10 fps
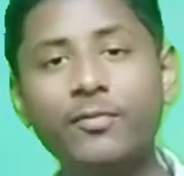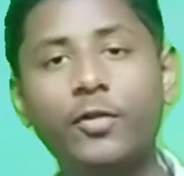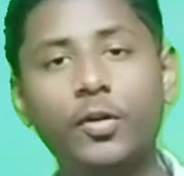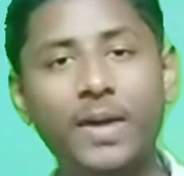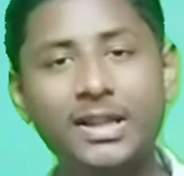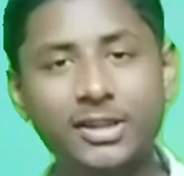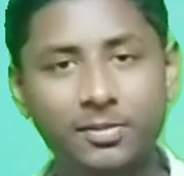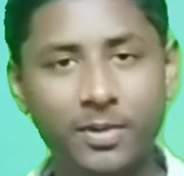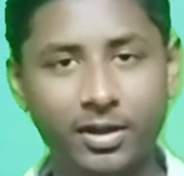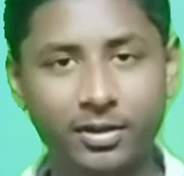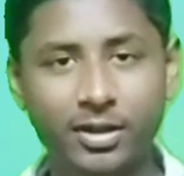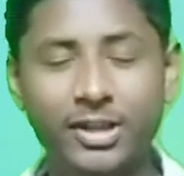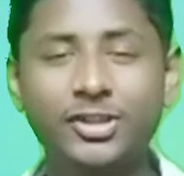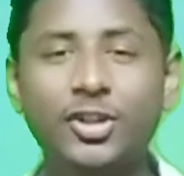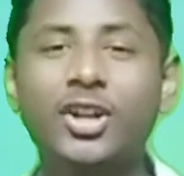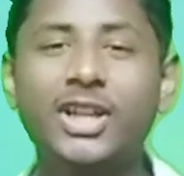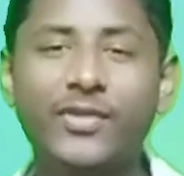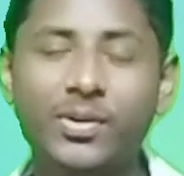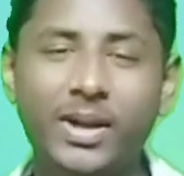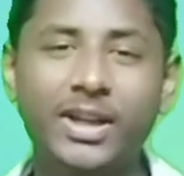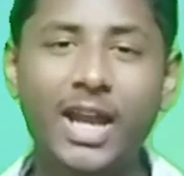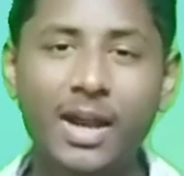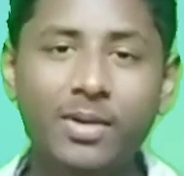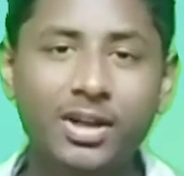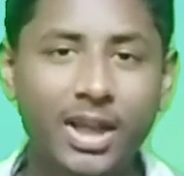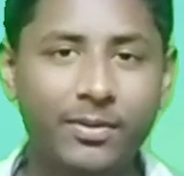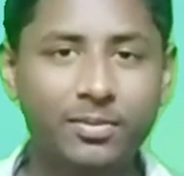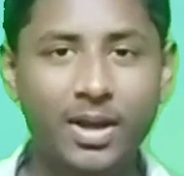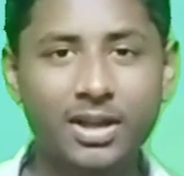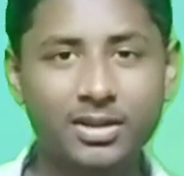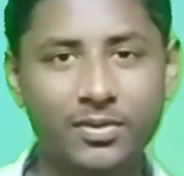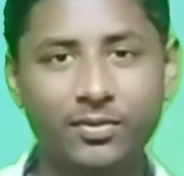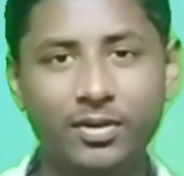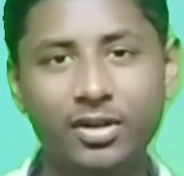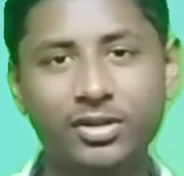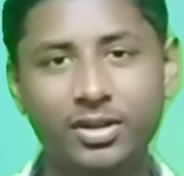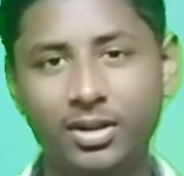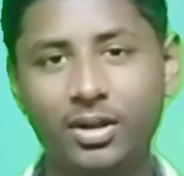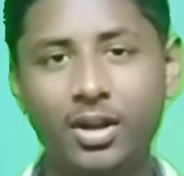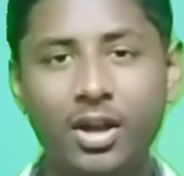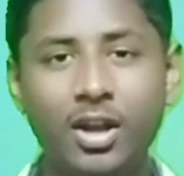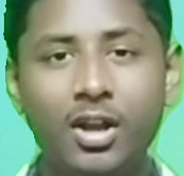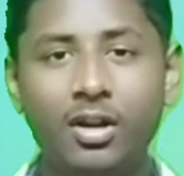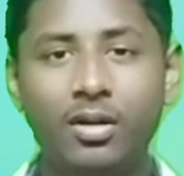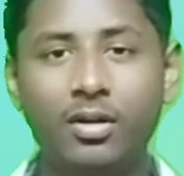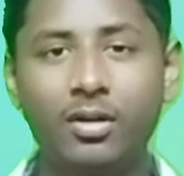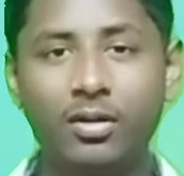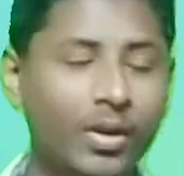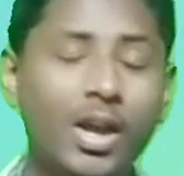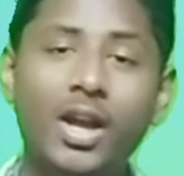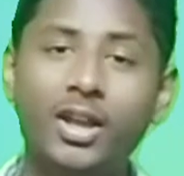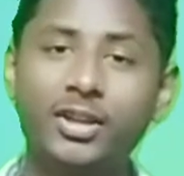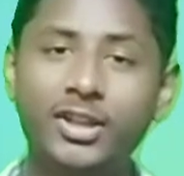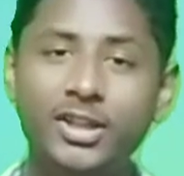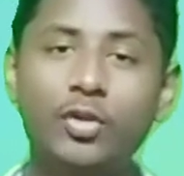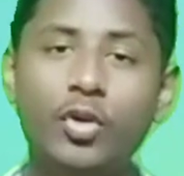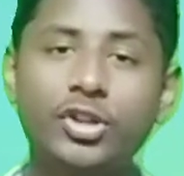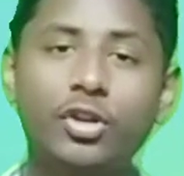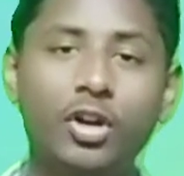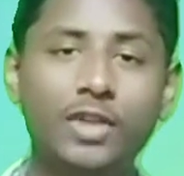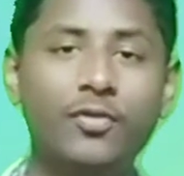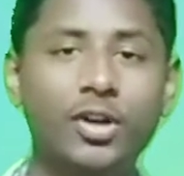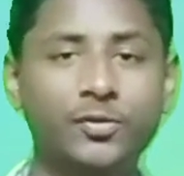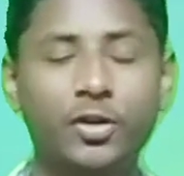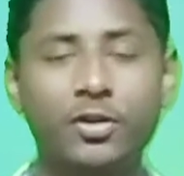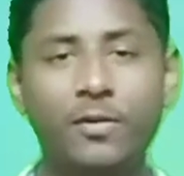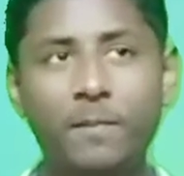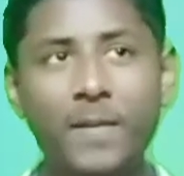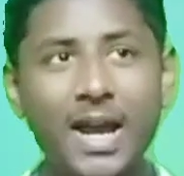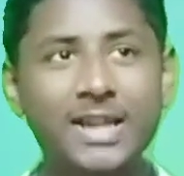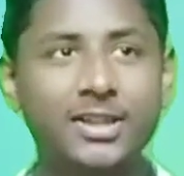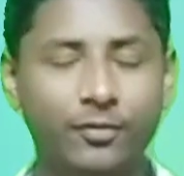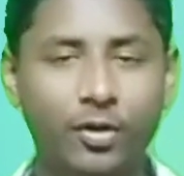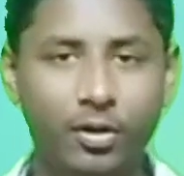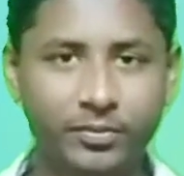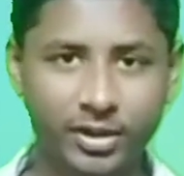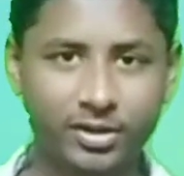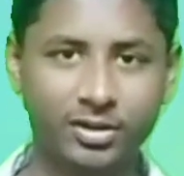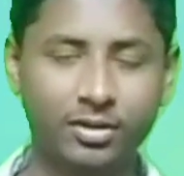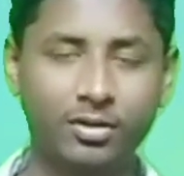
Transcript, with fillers: for massless particle is not given by gamma times mass times velocity. This equation only works for massive objects.